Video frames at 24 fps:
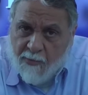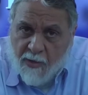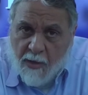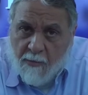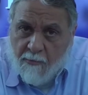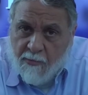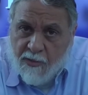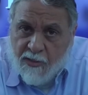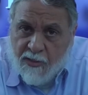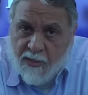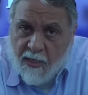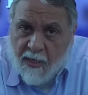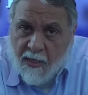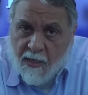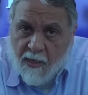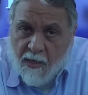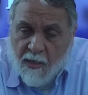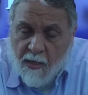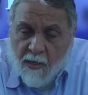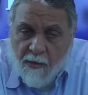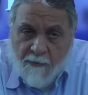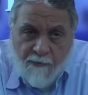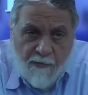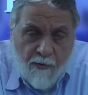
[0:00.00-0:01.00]
that mistake.
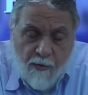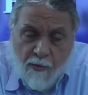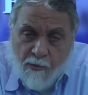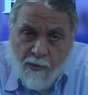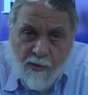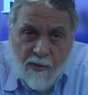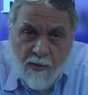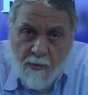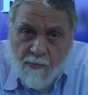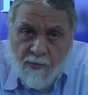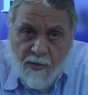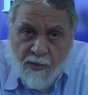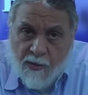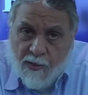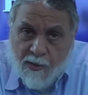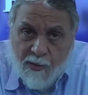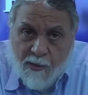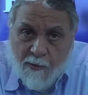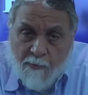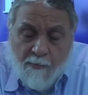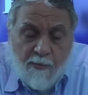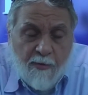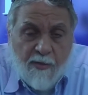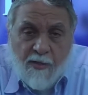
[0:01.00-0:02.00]
If you're doing something
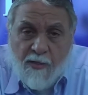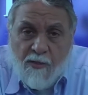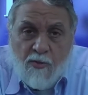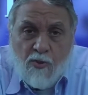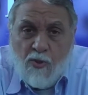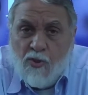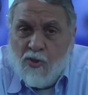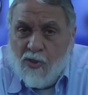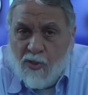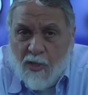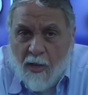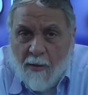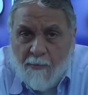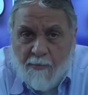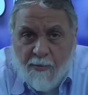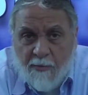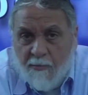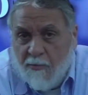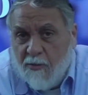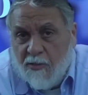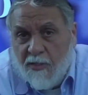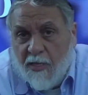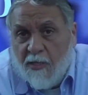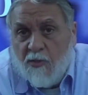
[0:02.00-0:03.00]
stupid, then just stop it,
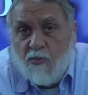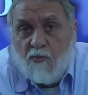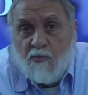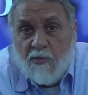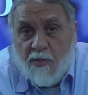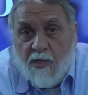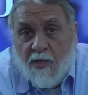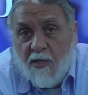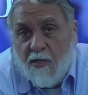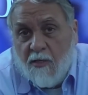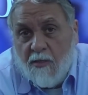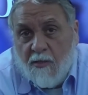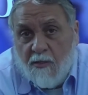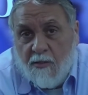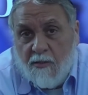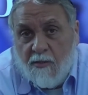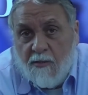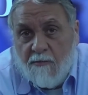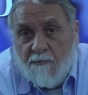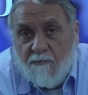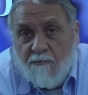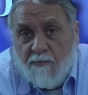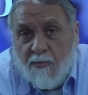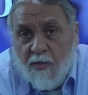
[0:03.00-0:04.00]
because that's
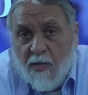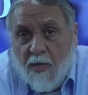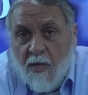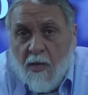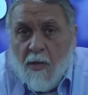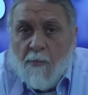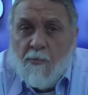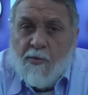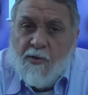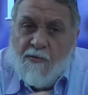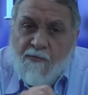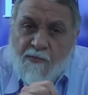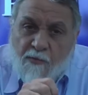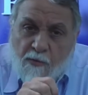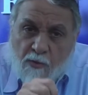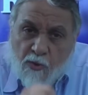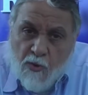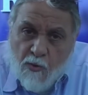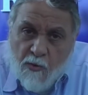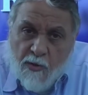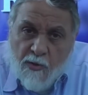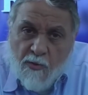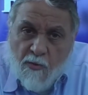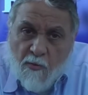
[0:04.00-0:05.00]
ridiculous. But if you're
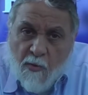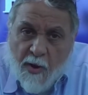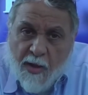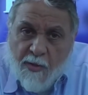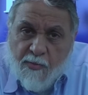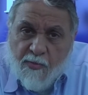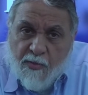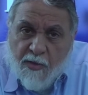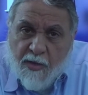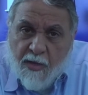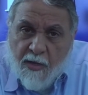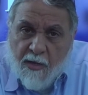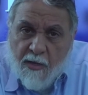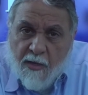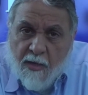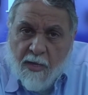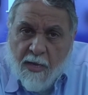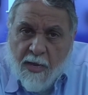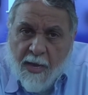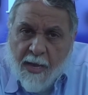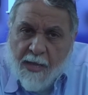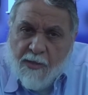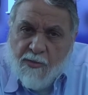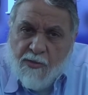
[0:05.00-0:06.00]
doing the right thing
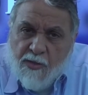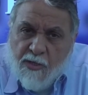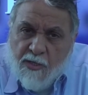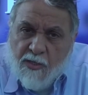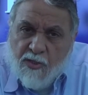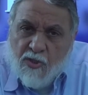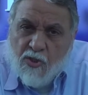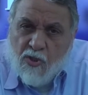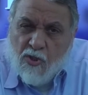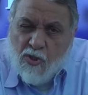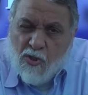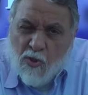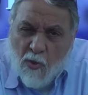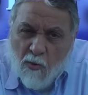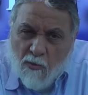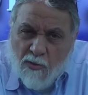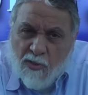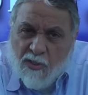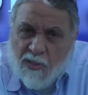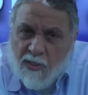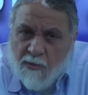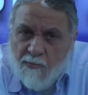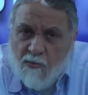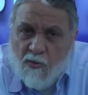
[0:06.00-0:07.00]
and things just don't
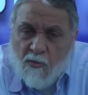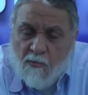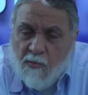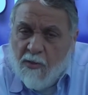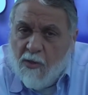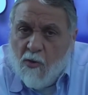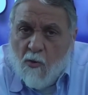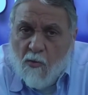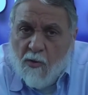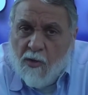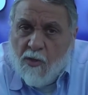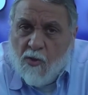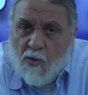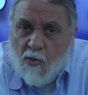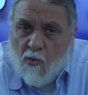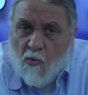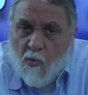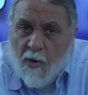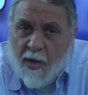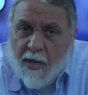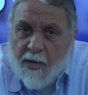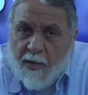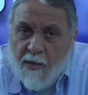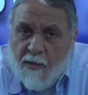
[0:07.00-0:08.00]
seem to be going your
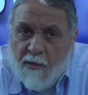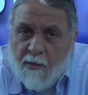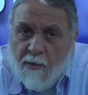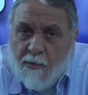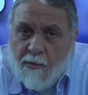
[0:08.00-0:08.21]
way,